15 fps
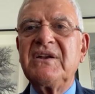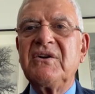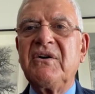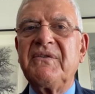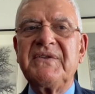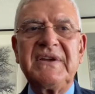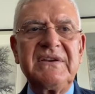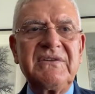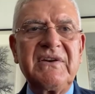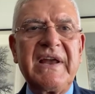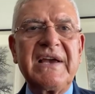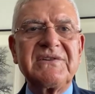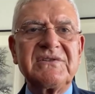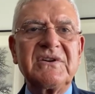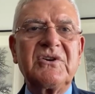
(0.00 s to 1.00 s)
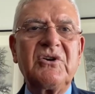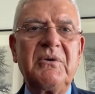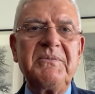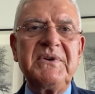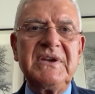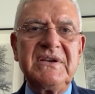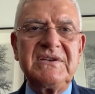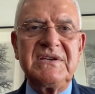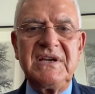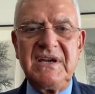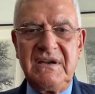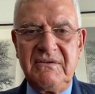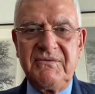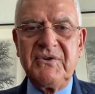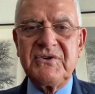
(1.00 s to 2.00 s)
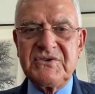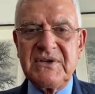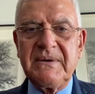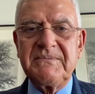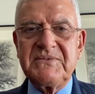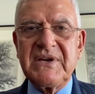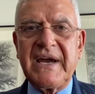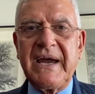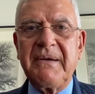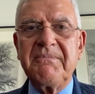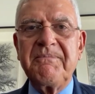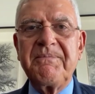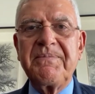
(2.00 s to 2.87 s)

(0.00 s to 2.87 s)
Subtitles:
of the international community for some time.